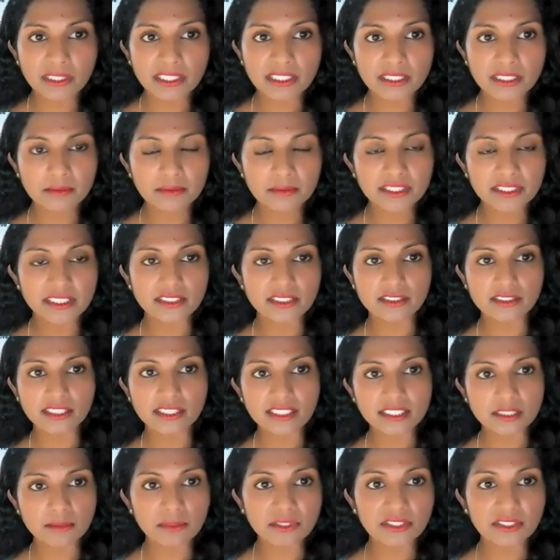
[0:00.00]
biopsy or
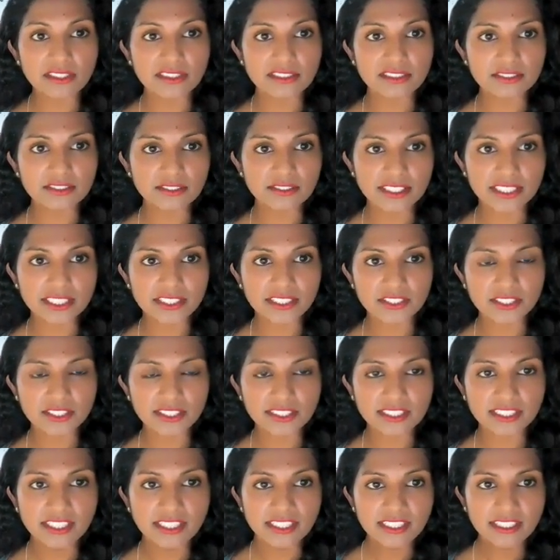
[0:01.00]
expert
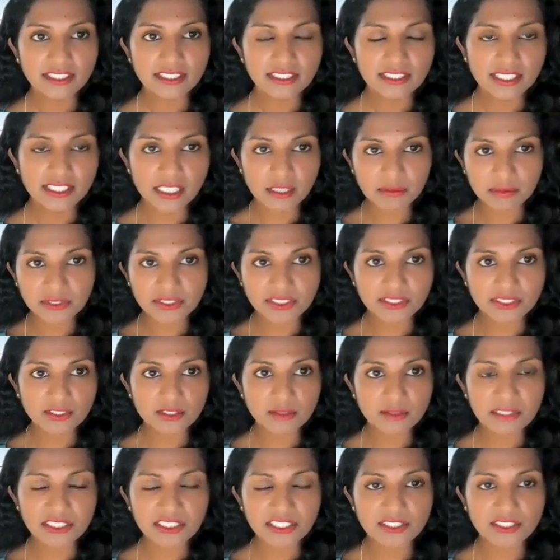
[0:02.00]
consultation. Capturing
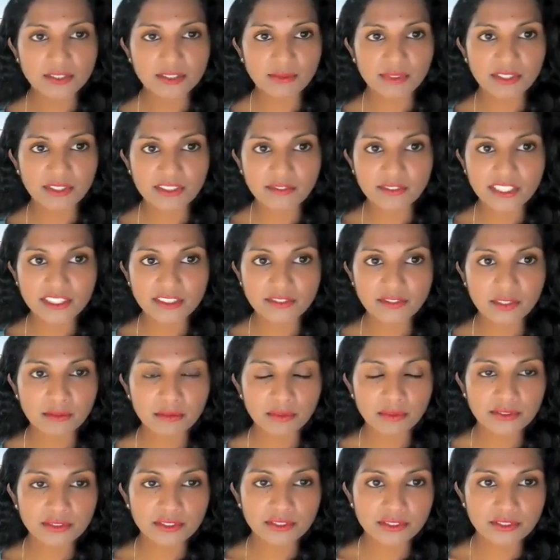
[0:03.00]
those patients with advanced
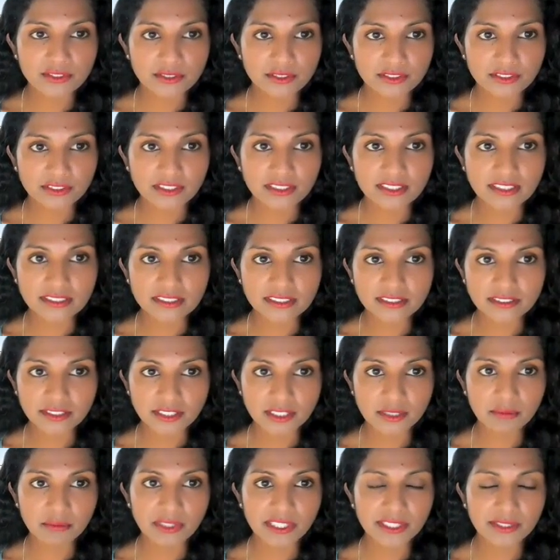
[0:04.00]
fibrosis are clearly
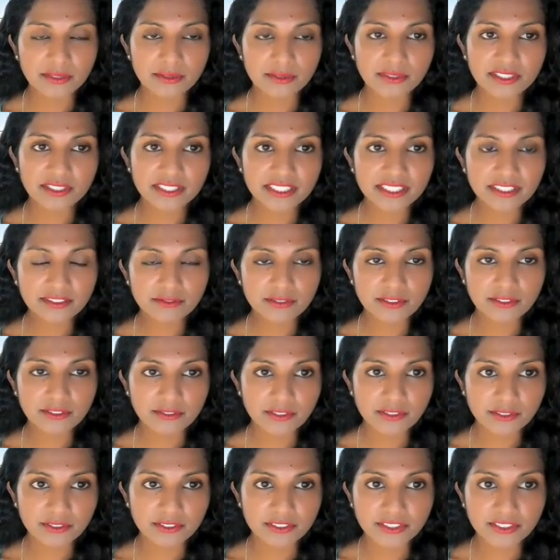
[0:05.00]
a priority for
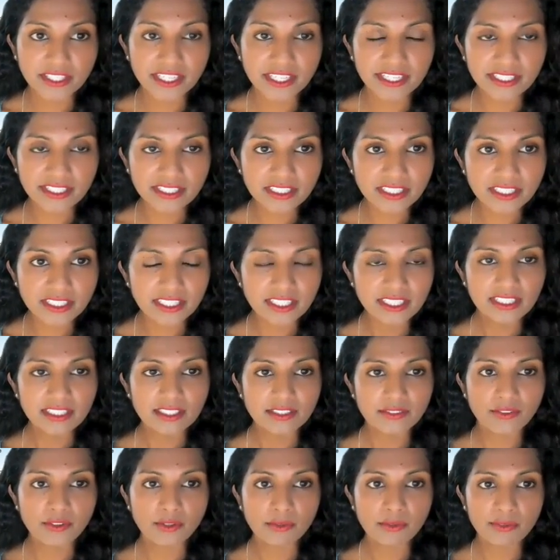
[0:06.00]
further care,
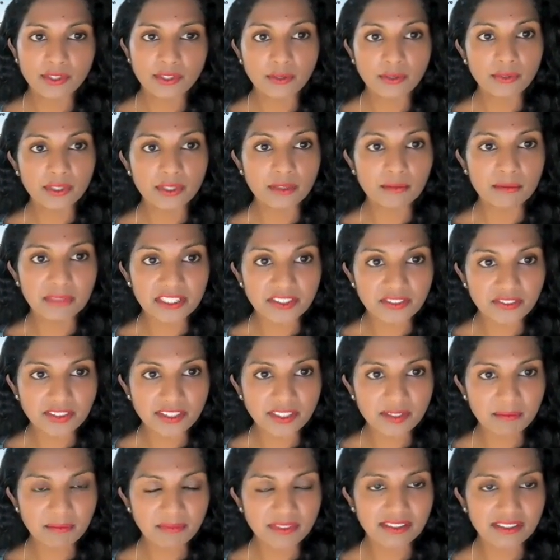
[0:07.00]
so we don't want to miss
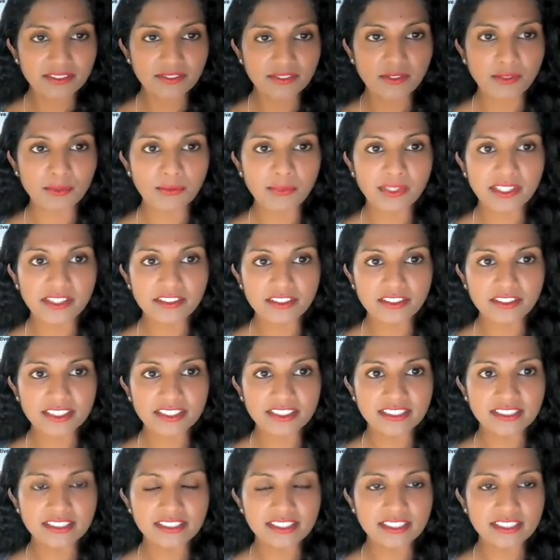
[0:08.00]
them. So when there
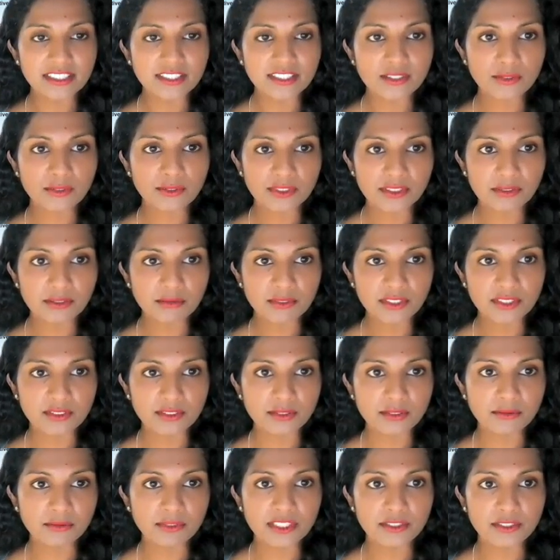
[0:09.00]
is a discordant
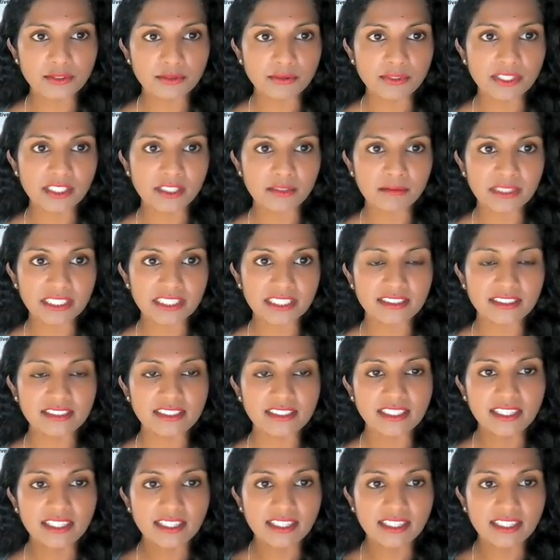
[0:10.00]
result, we do recommend